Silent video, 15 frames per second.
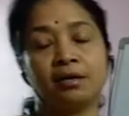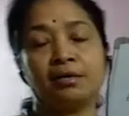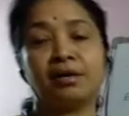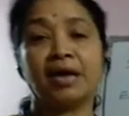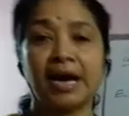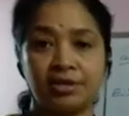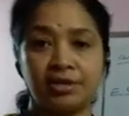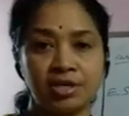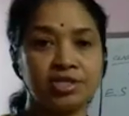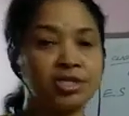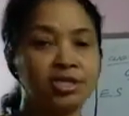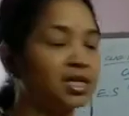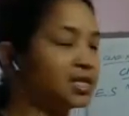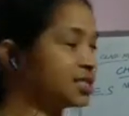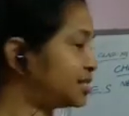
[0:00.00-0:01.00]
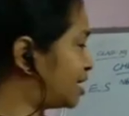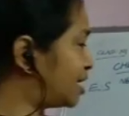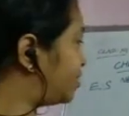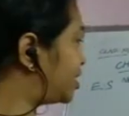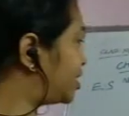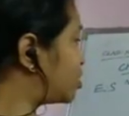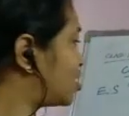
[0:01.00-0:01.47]
nitration is done
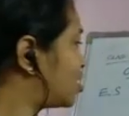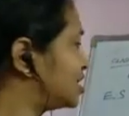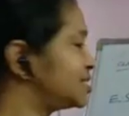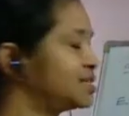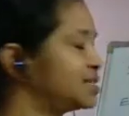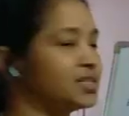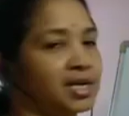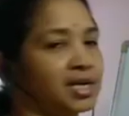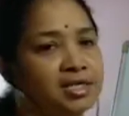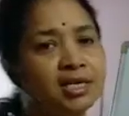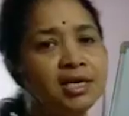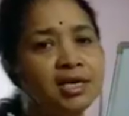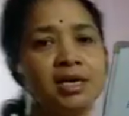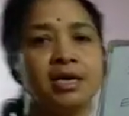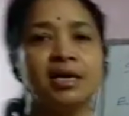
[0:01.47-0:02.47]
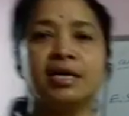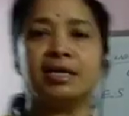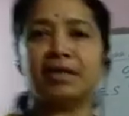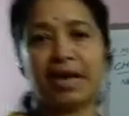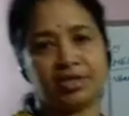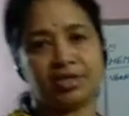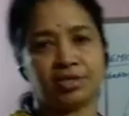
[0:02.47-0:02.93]
with concentrated
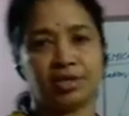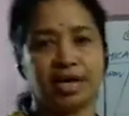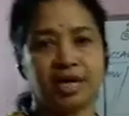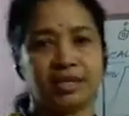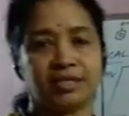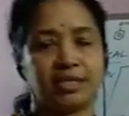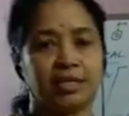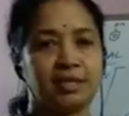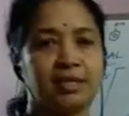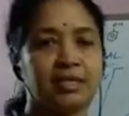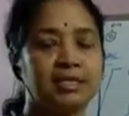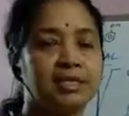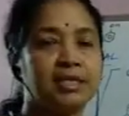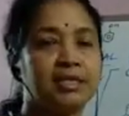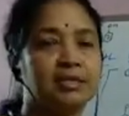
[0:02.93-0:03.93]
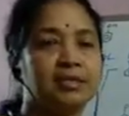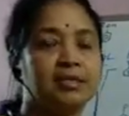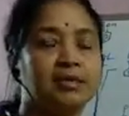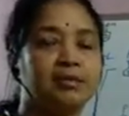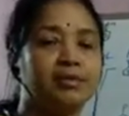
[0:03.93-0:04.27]
nitric acid. This is the